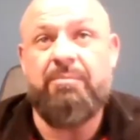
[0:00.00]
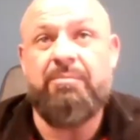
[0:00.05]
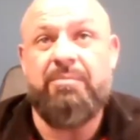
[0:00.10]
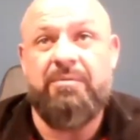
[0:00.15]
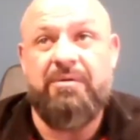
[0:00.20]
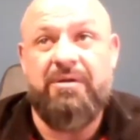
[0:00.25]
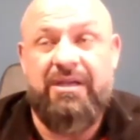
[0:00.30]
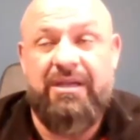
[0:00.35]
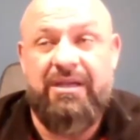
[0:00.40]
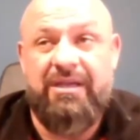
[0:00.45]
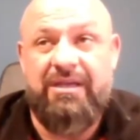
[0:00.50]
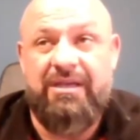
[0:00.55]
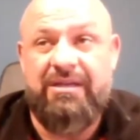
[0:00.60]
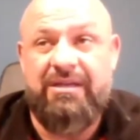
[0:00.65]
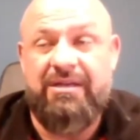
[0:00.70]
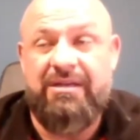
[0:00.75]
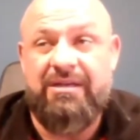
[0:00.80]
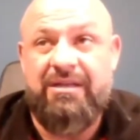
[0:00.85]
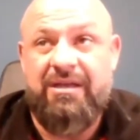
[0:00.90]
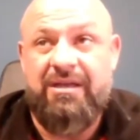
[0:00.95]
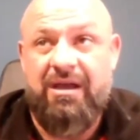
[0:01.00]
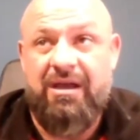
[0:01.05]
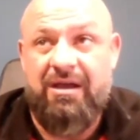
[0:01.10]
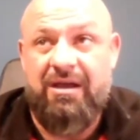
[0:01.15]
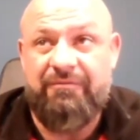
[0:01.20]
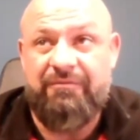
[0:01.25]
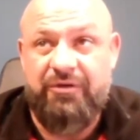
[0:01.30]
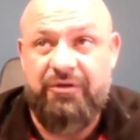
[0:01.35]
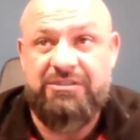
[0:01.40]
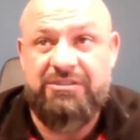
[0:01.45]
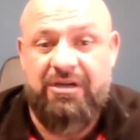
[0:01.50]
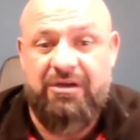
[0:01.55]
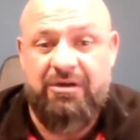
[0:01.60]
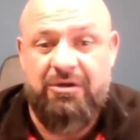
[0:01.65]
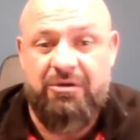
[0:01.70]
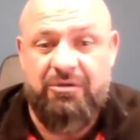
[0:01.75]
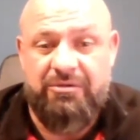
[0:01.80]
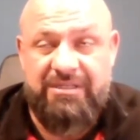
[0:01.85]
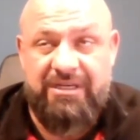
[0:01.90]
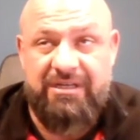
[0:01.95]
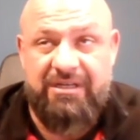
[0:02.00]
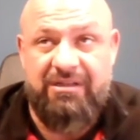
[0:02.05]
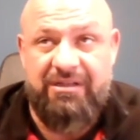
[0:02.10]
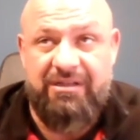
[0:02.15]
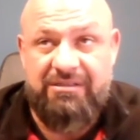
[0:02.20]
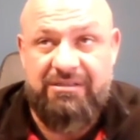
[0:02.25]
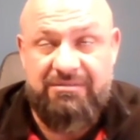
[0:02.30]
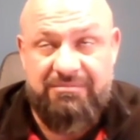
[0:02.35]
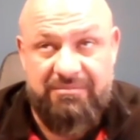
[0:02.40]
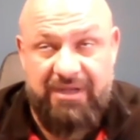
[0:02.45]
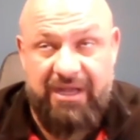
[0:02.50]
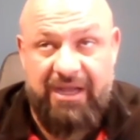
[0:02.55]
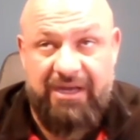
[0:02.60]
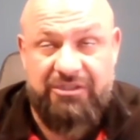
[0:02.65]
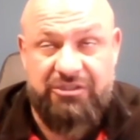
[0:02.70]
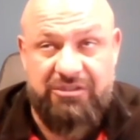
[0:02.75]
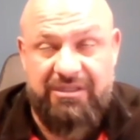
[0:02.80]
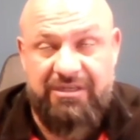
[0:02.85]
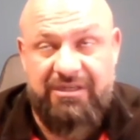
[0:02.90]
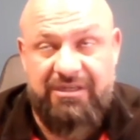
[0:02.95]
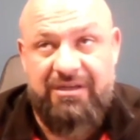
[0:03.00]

up in uh, Frisco, Dillon, actually,